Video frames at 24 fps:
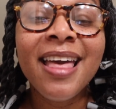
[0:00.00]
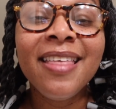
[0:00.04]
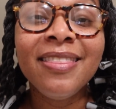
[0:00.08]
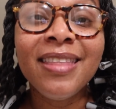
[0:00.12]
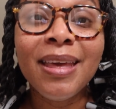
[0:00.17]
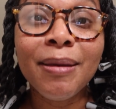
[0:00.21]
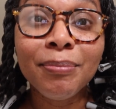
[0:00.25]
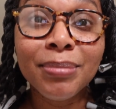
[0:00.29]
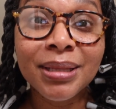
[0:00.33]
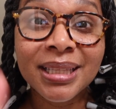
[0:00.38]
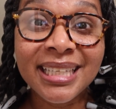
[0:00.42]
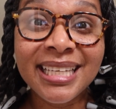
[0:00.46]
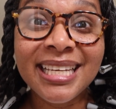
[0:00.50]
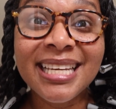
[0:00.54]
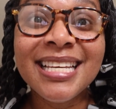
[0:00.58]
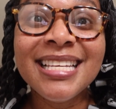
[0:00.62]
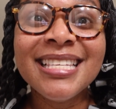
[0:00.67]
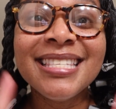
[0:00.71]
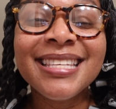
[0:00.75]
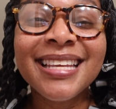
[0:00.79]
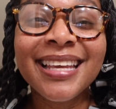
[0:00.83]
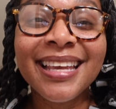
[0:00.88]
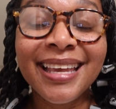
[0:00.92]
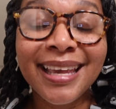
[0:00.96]
then
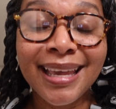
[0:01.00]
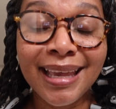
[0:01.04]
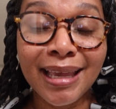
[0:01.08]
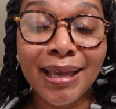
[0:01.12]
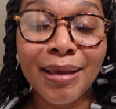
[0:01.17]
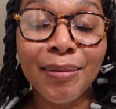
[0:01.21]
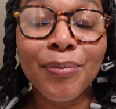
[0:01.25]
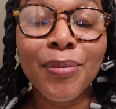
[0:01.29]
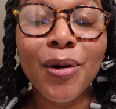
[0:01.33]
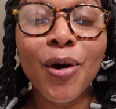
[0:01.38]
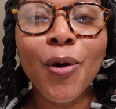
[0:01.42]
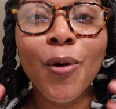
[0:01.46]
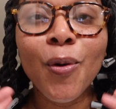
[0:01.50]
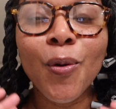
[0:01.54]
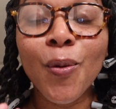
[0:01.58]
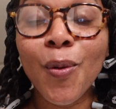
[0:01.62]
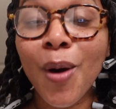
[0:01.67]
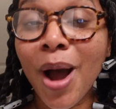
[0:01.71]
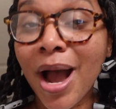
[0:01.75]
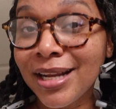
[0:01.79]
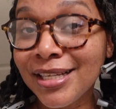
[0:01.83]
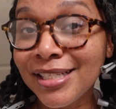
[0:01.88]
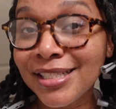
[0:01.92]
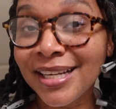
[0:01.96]
please keep
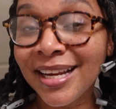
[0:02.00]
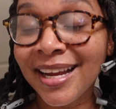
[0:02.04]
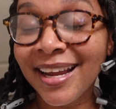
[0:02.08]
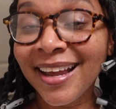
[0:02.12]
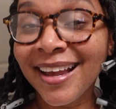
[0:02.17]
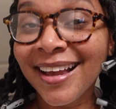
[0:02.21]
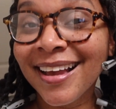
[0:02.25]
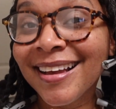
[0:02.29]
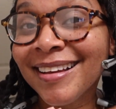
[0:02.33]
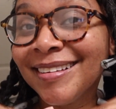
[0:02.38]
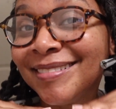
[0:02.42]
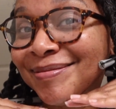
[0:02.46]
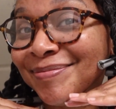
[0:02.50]
watching.